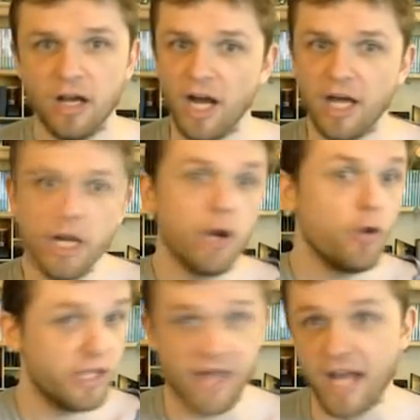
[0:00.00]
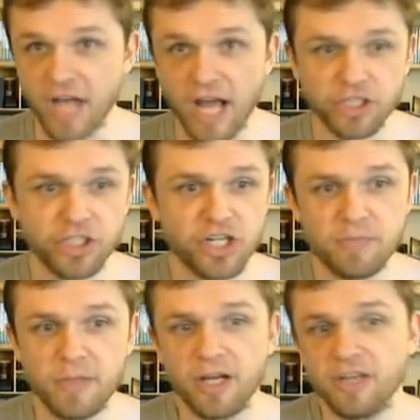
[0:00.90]
Not only that, actually,
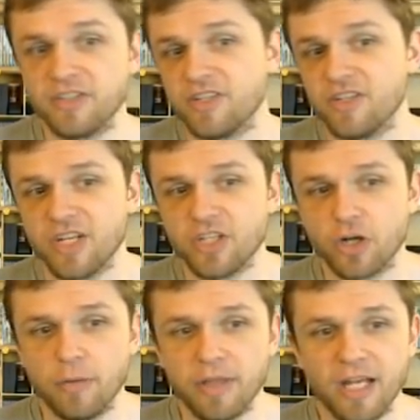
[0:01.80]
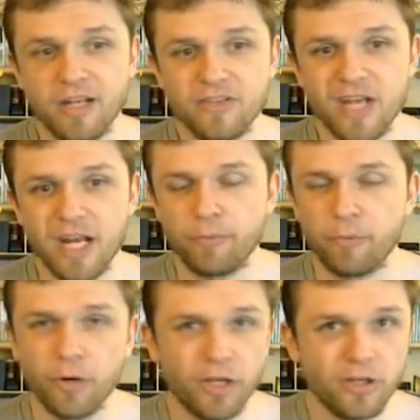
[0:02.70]
just because this is a tournament that is at a
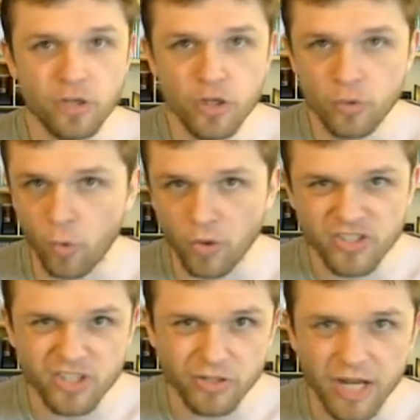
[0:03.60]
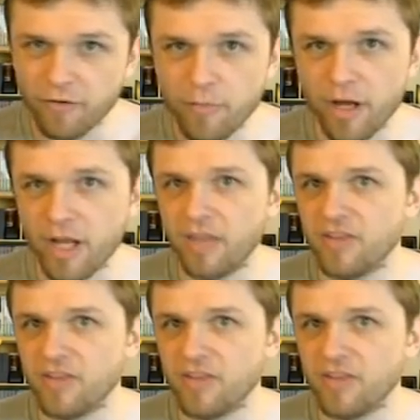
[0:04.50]
pretty new course still to everybody.